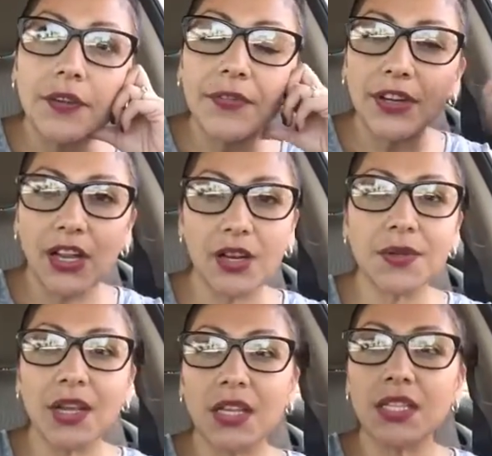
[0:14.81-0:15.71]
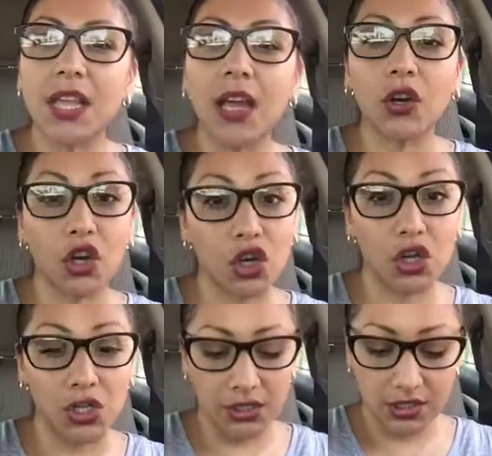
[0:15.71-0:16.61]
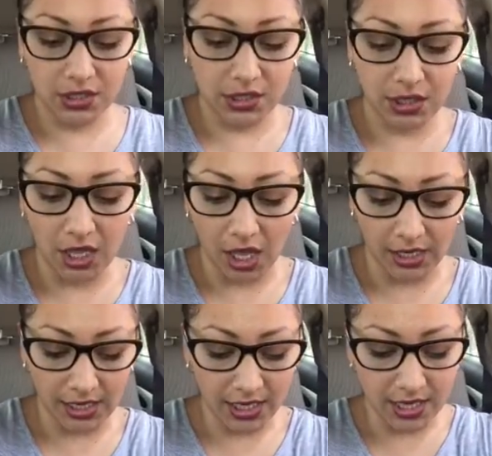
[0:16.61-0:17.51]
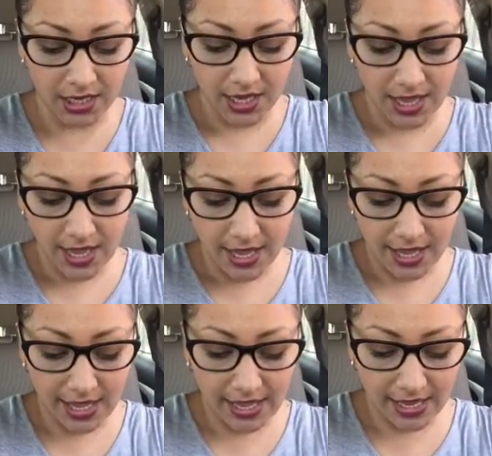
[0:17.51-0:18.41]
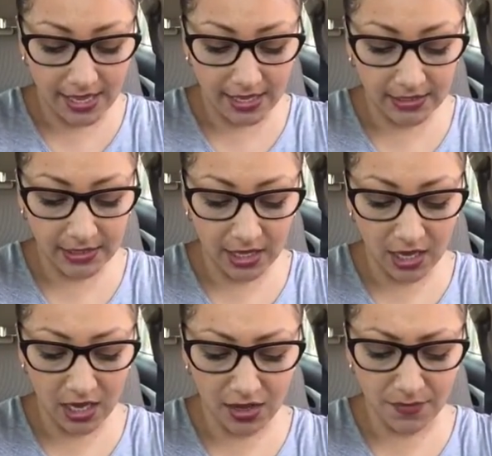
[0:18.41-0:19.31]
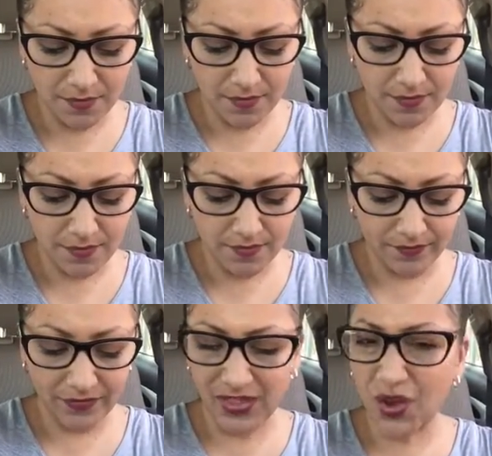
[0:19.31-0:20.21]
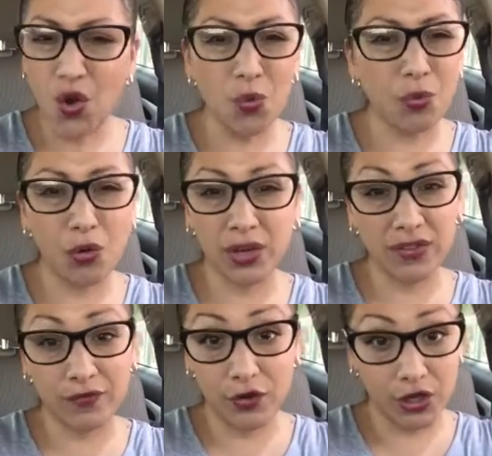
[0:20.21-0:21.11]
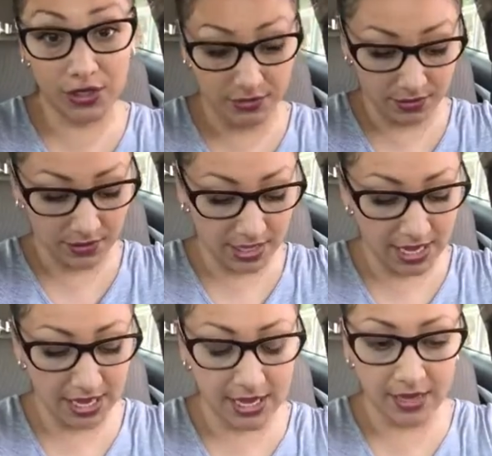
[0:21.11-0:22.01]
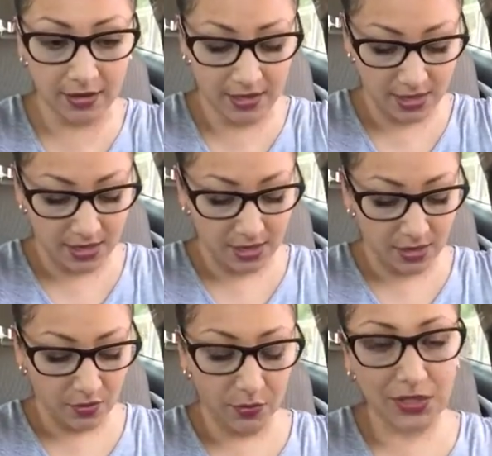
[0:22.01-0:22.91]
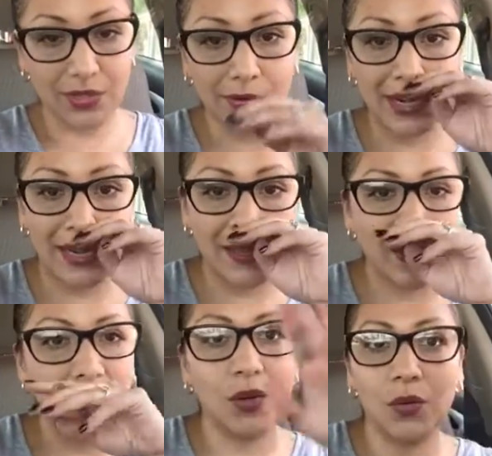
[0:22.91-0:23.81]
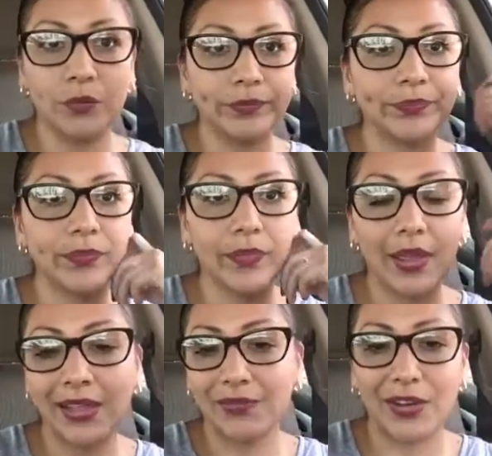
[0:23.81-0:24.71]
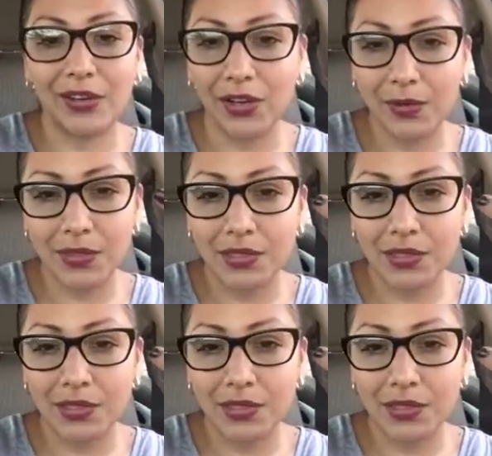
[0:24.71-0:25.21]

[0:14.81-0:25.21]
found out he was talking to that girl, Claudia, and the whole broken foot thing was already, I had found out